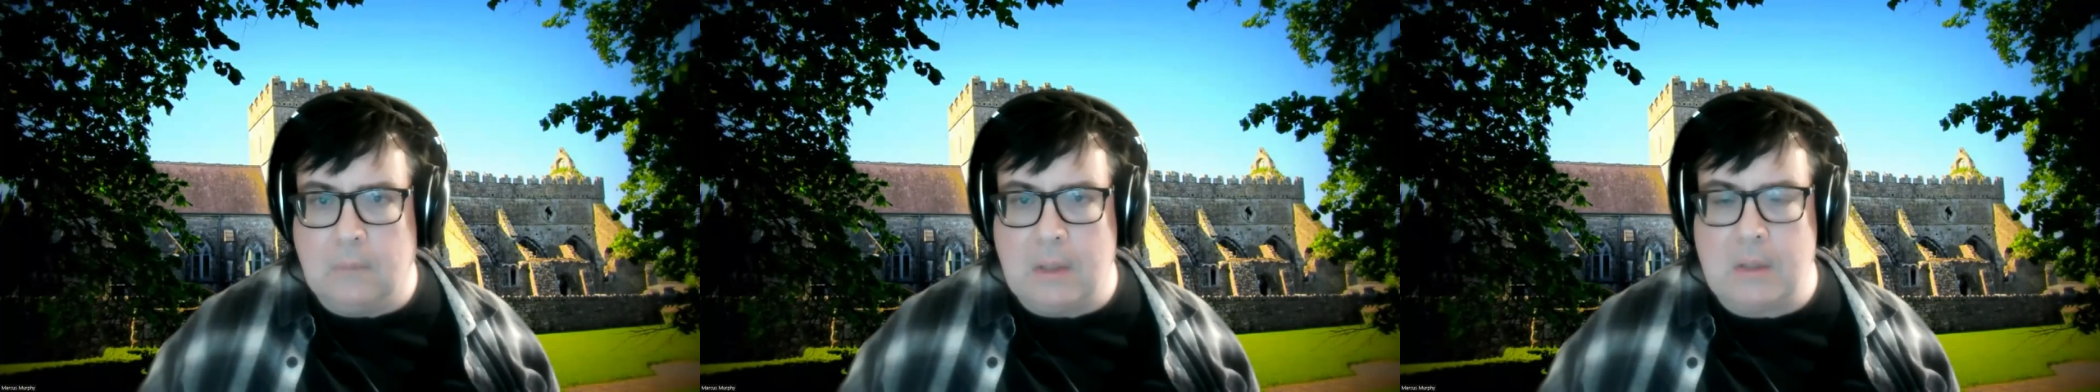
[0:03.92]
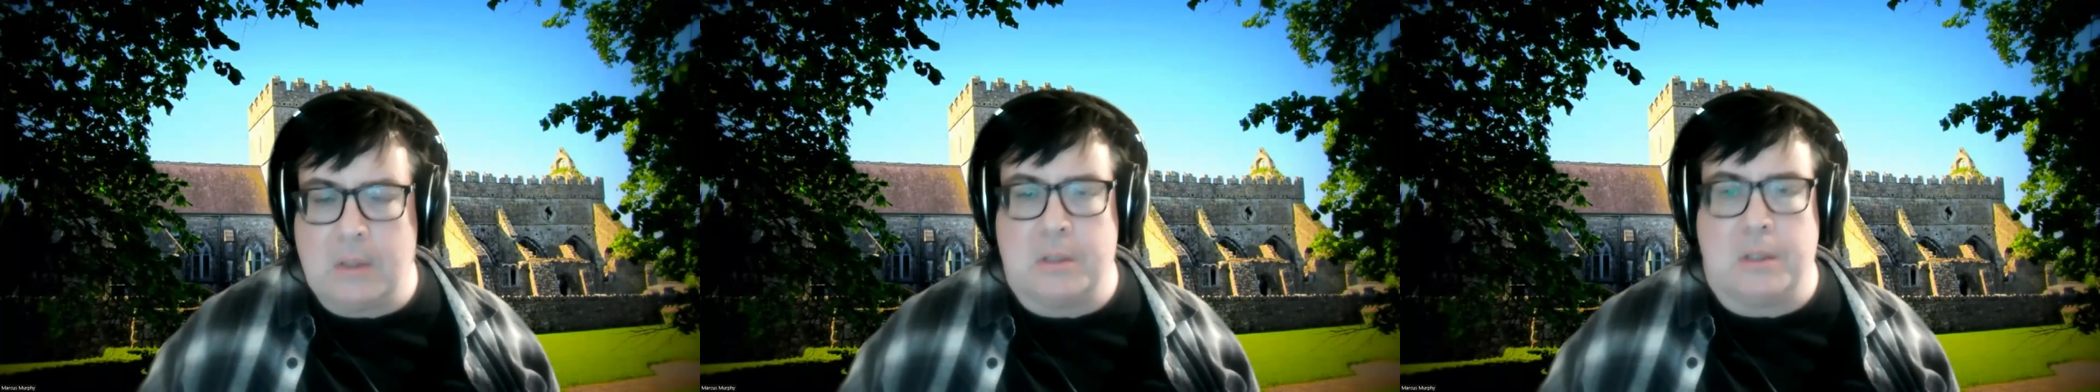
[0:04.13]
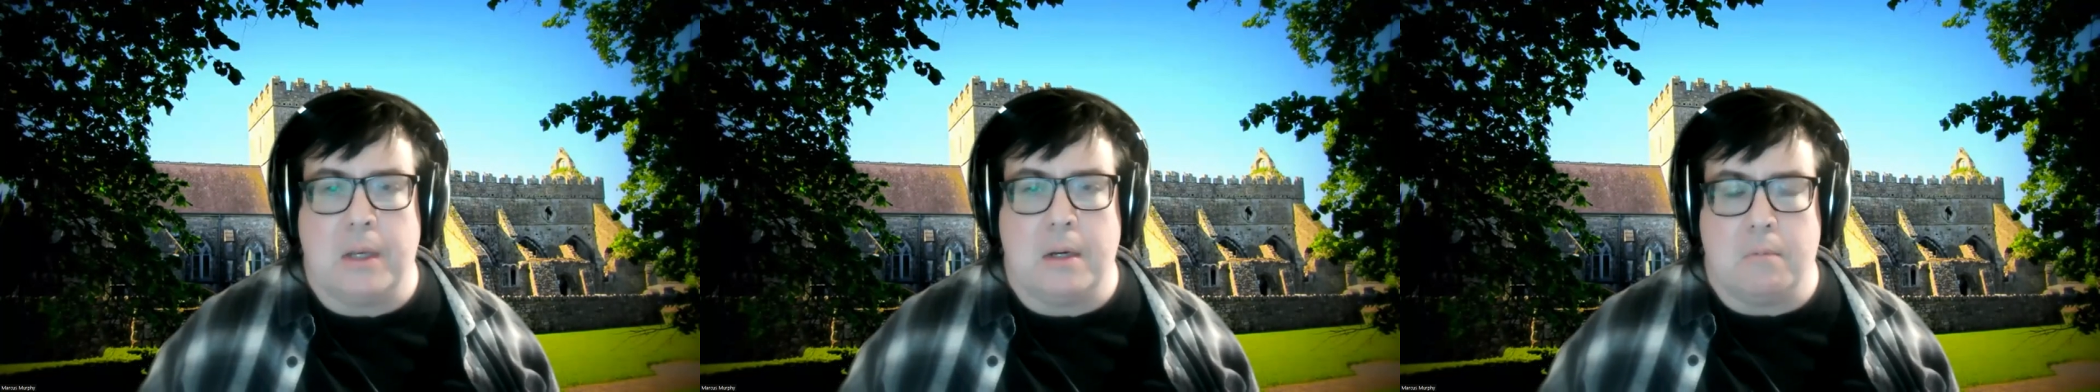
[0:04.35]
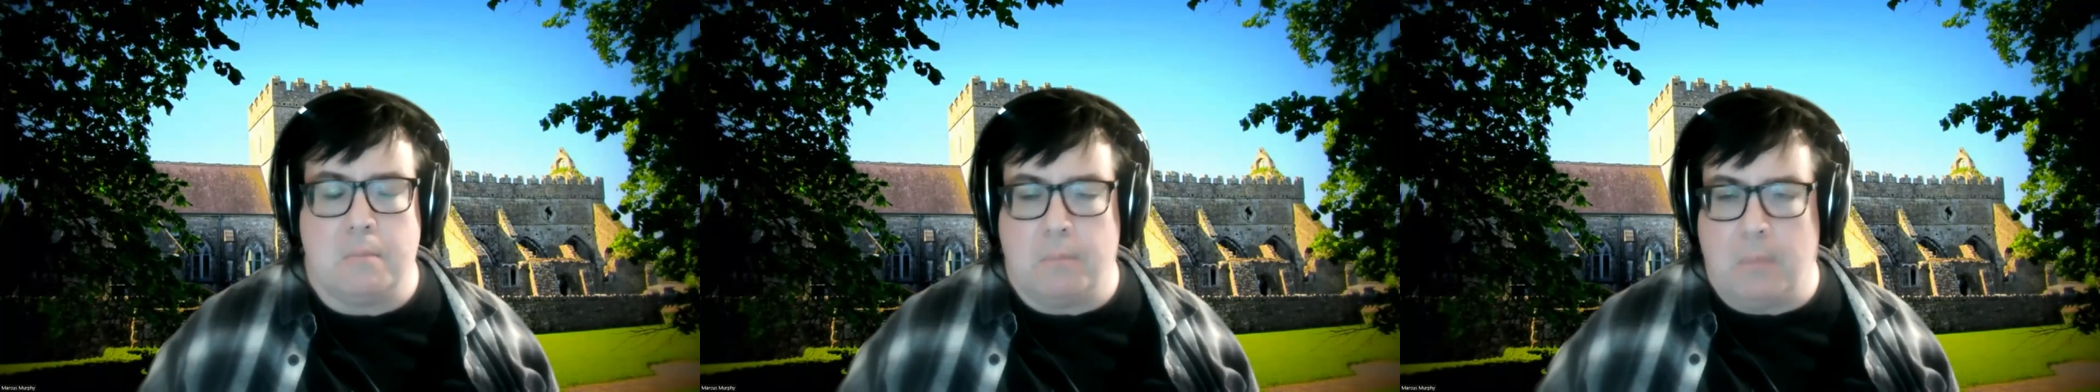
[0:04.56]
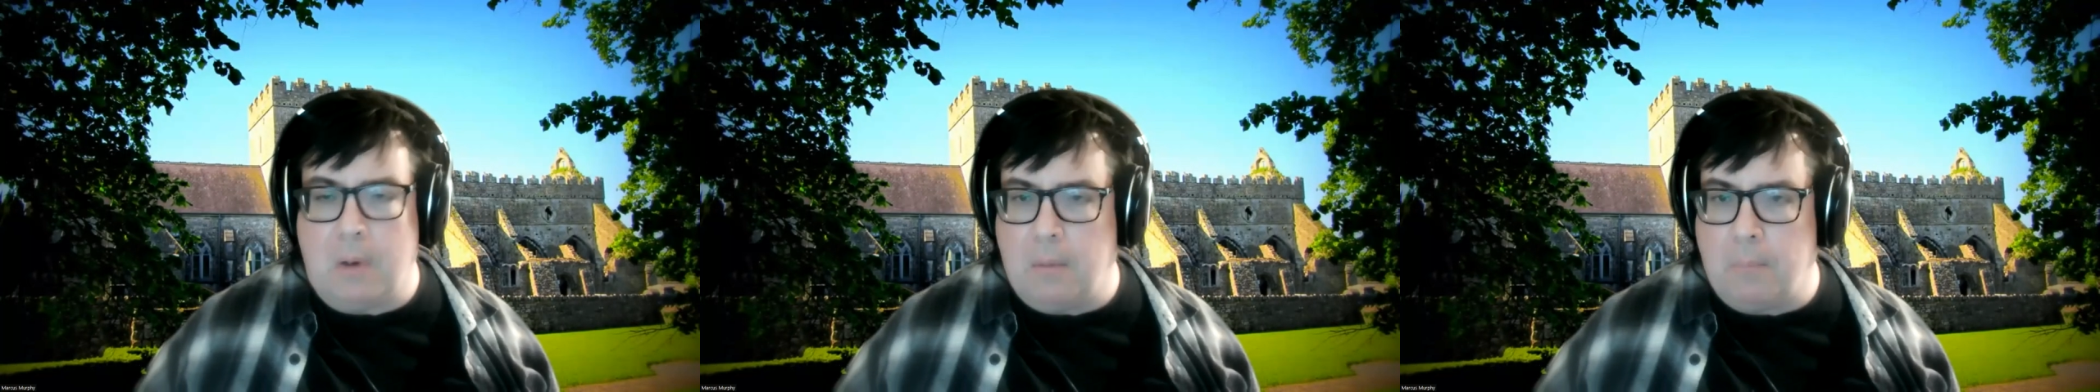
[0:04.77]
This is
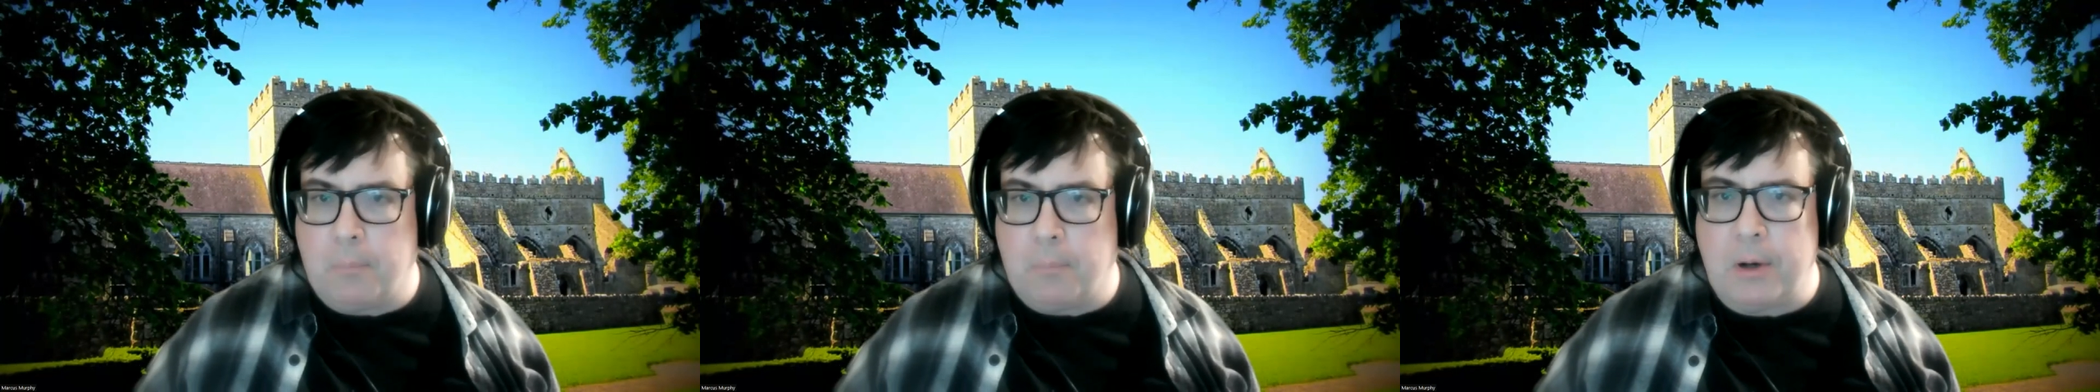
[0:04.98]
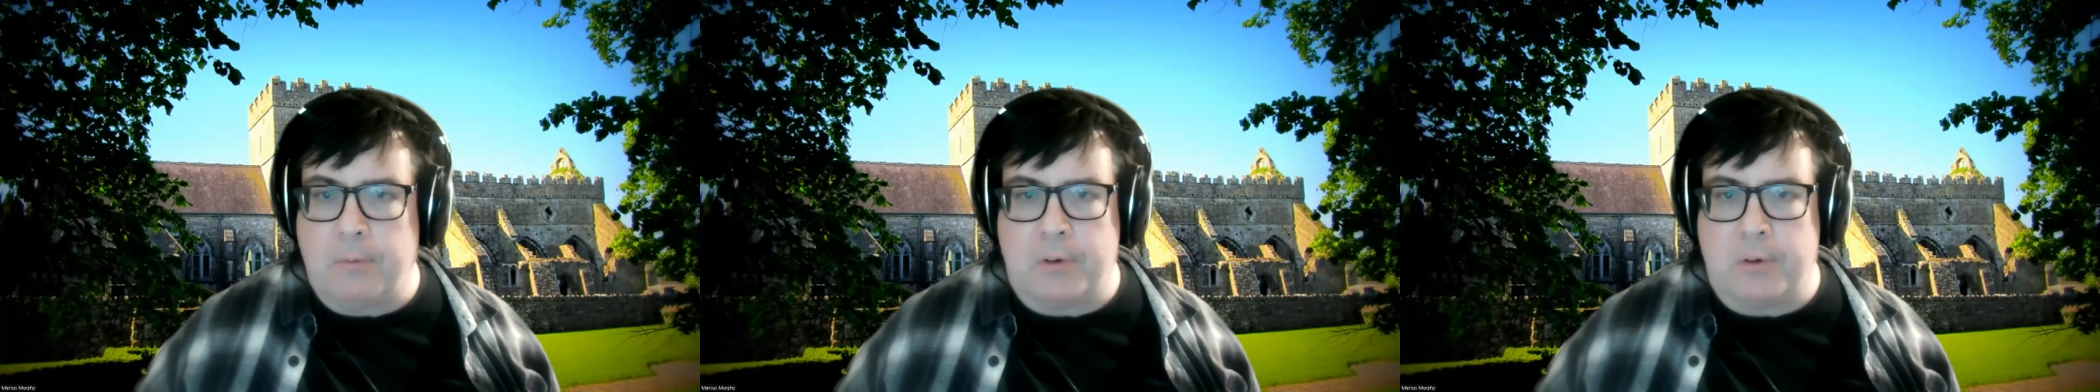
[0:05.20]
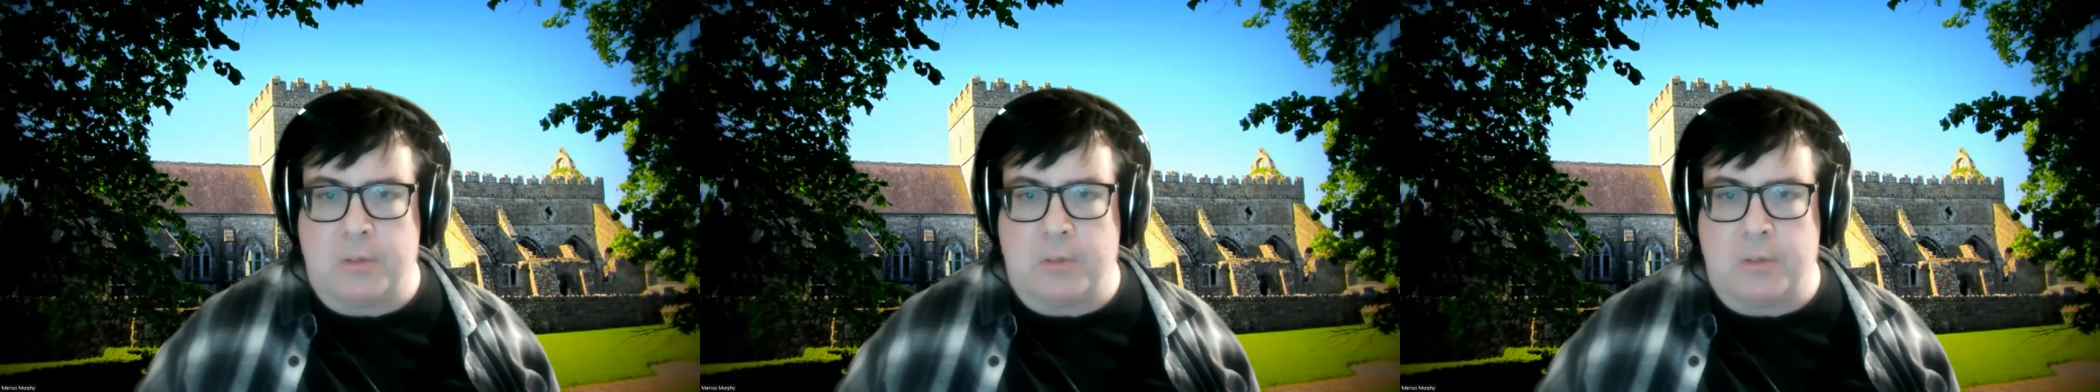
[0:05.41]
in brief